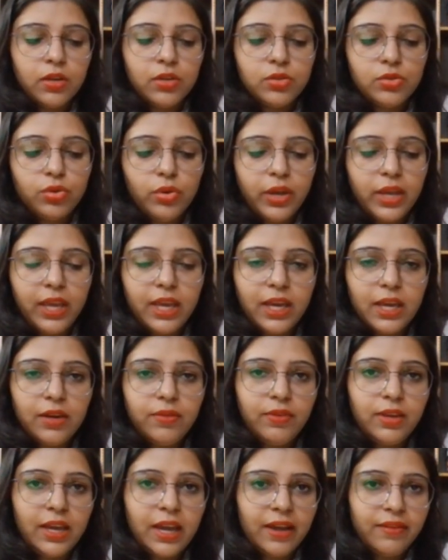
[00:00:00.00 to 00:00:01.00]
So
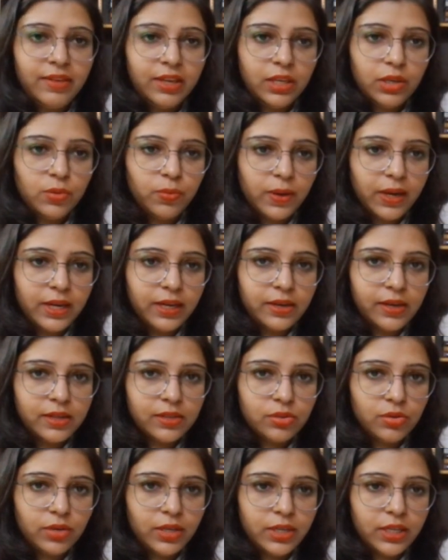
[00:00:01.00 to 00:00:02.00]
here we have equivalent
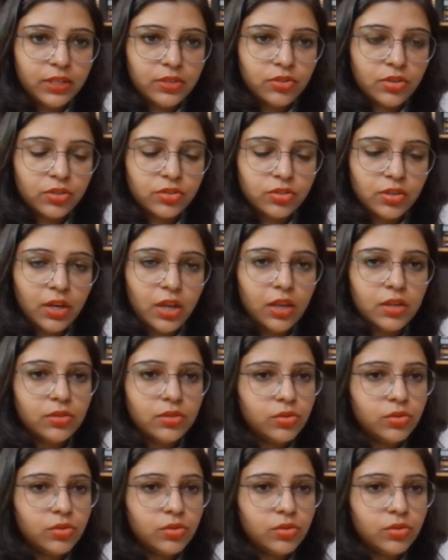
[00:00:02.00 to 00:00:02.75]
resonating structure, na?